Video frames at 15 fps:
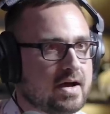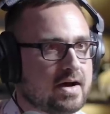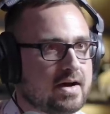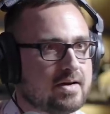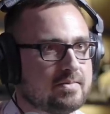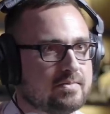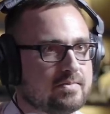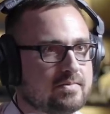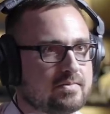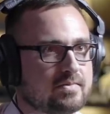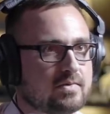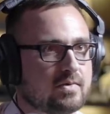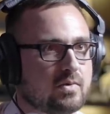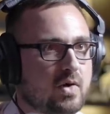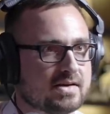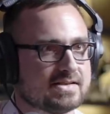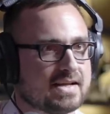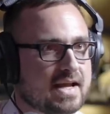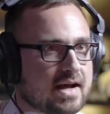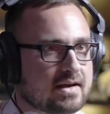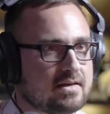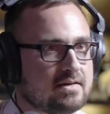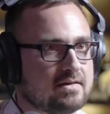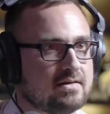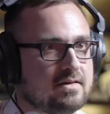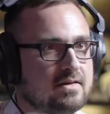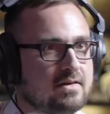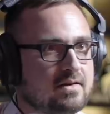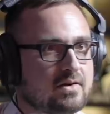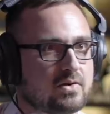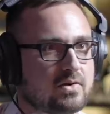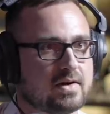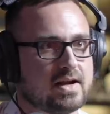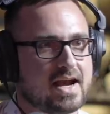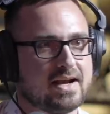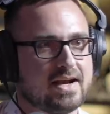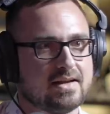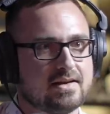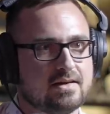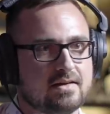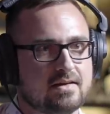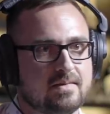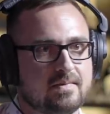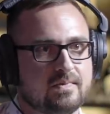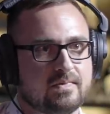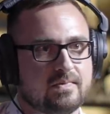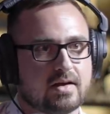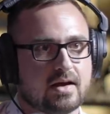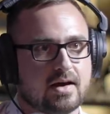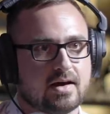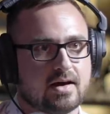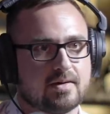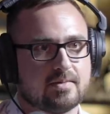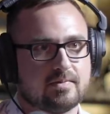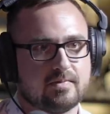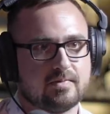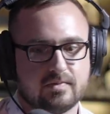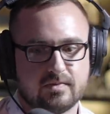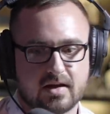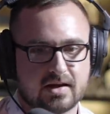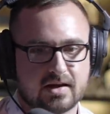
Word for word: um, Wozniak, created um,